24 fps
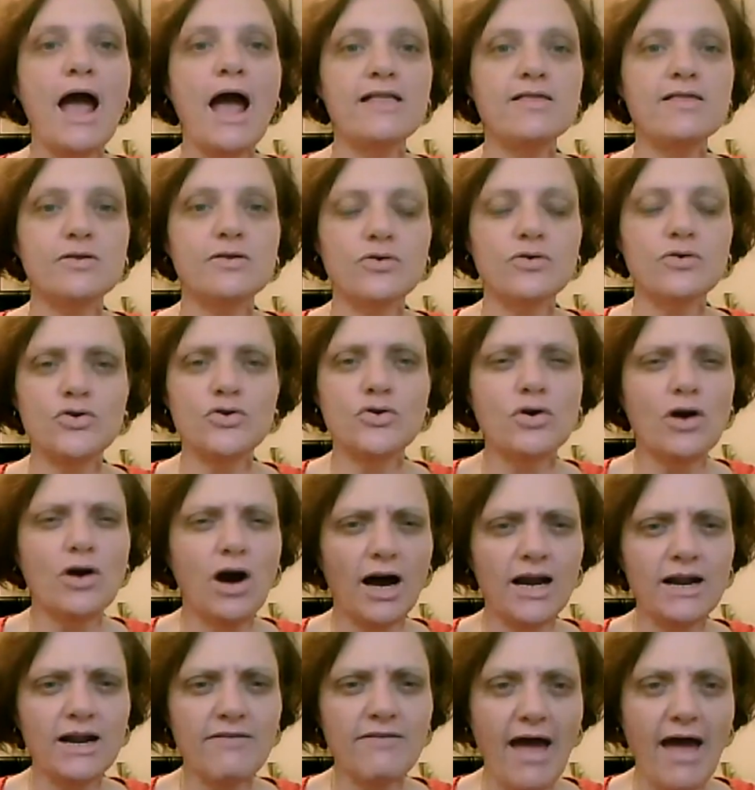and two, you
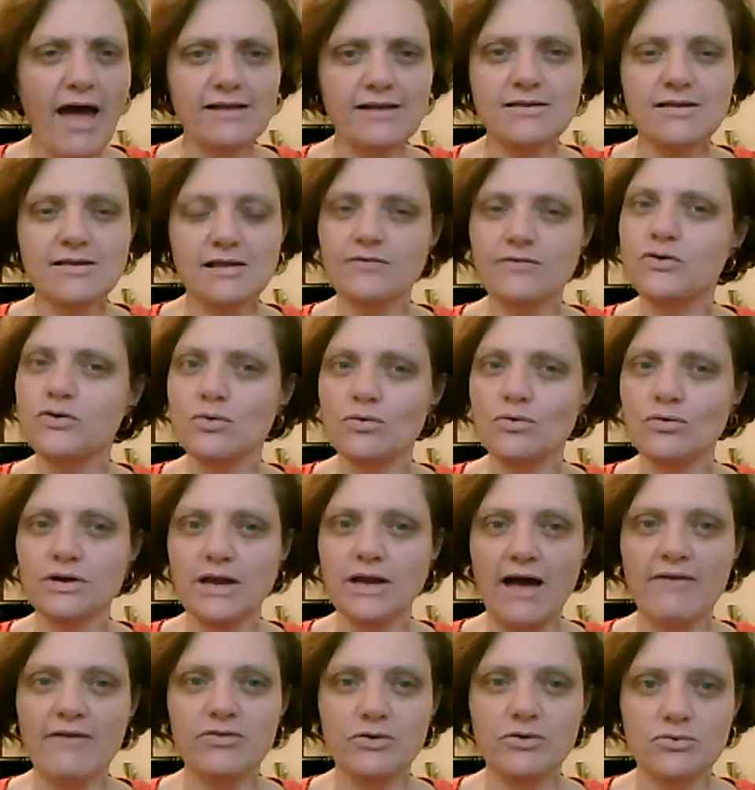kind of act as if you
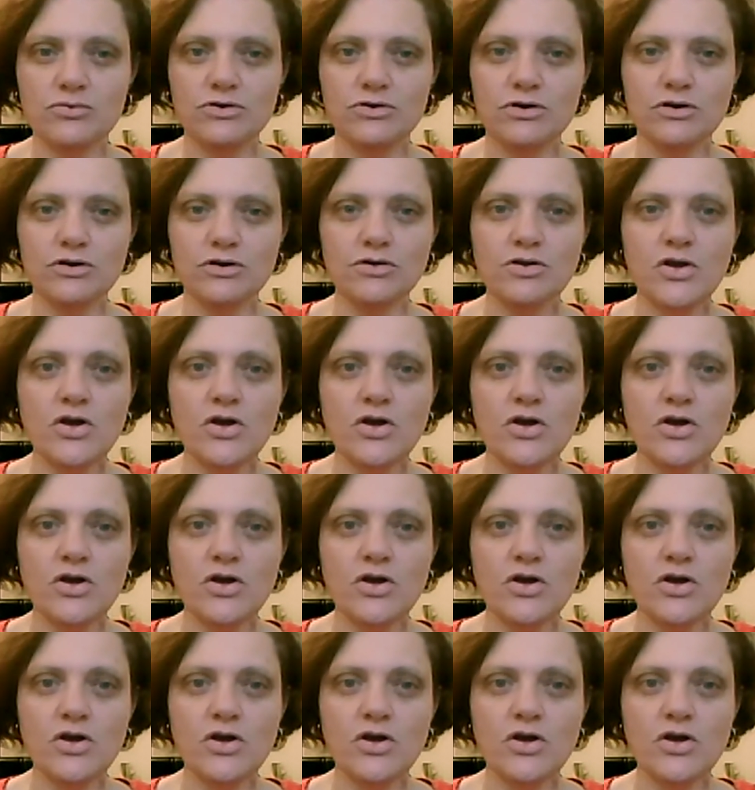already have the order.